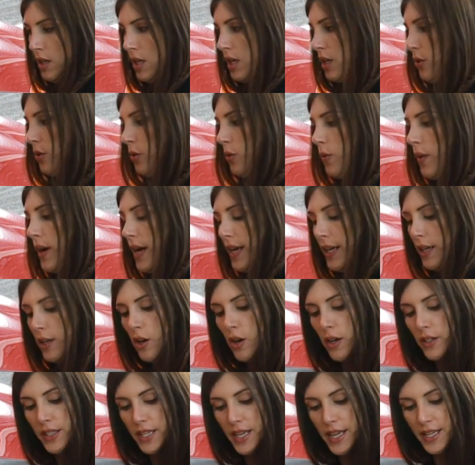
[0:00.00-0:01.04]
I don't know why I
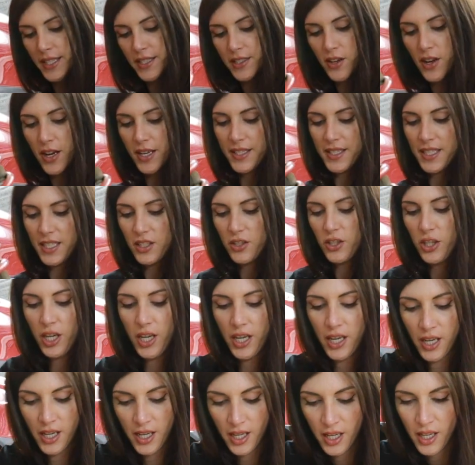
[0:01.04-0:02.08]
called it a sausage.
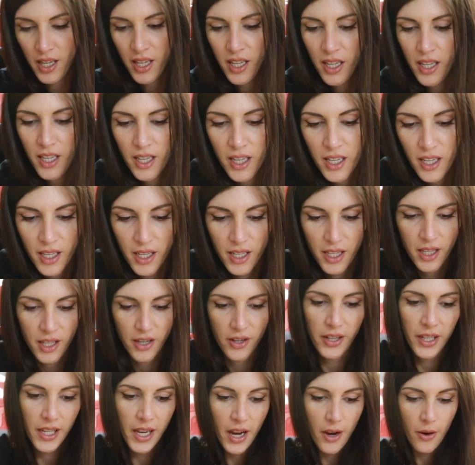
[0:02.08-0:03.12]

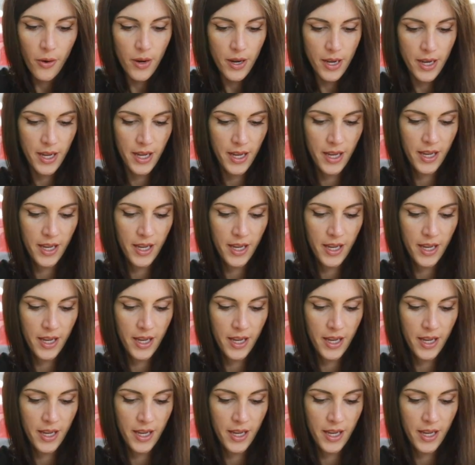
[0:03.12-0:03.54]
There you go.